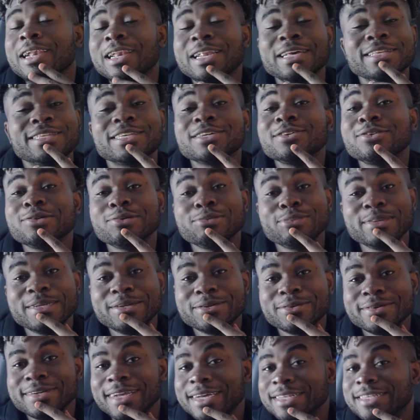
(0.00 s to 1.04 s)
Little did we
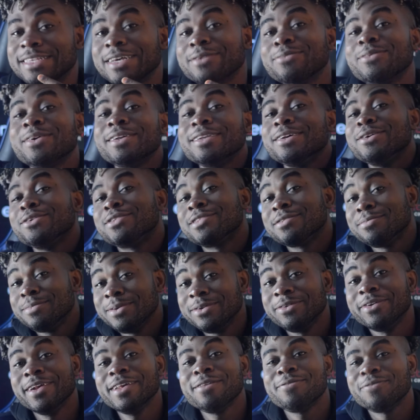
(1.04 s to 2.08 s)
know that someone else will be
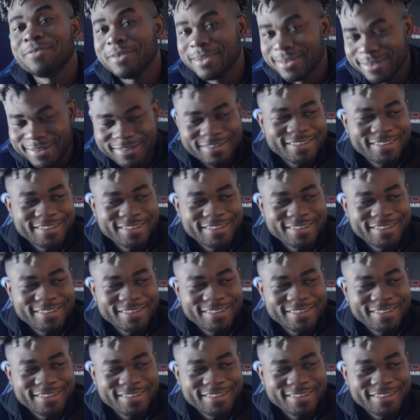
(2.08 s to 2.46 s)
grieving